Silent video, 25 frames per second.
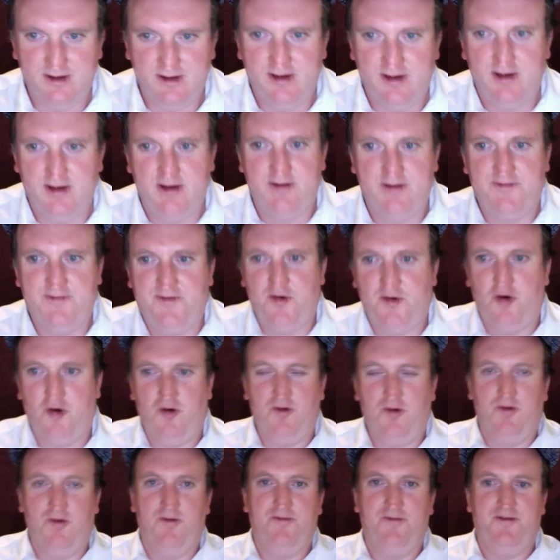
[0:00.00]

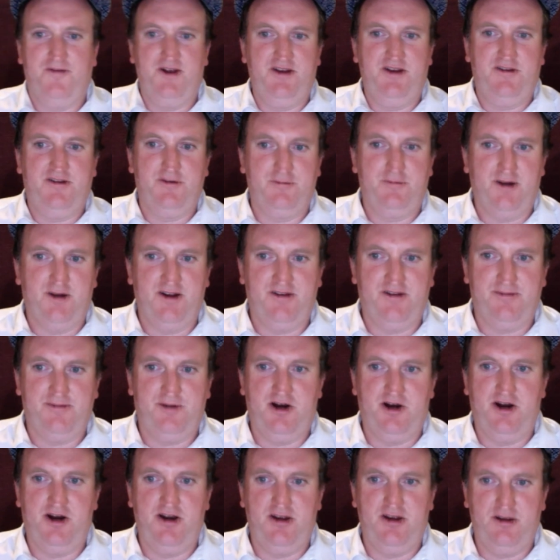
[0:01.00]
4 feature race
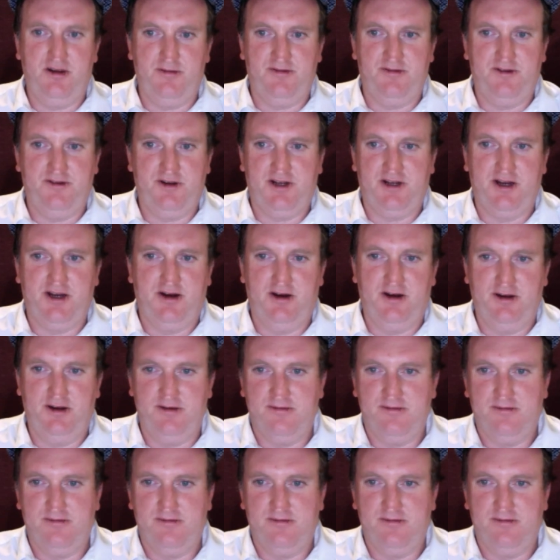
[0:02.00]
podiums. You can't.